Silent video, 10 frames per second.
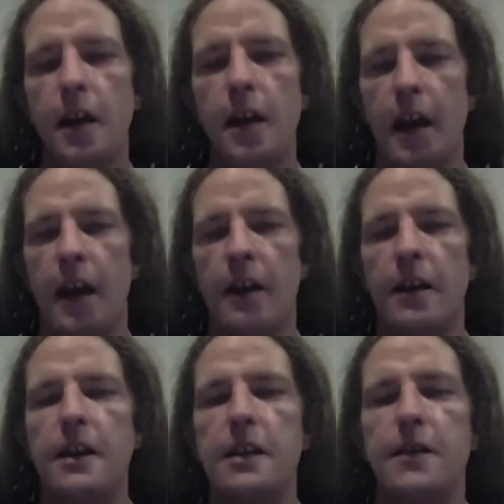And
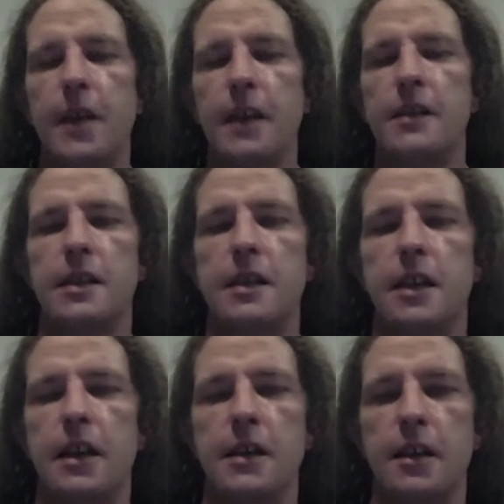he defines a
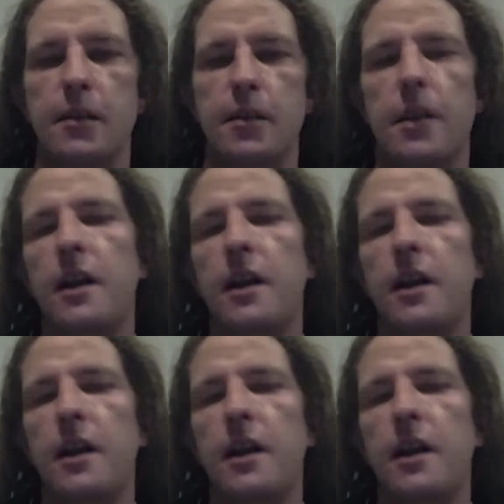startup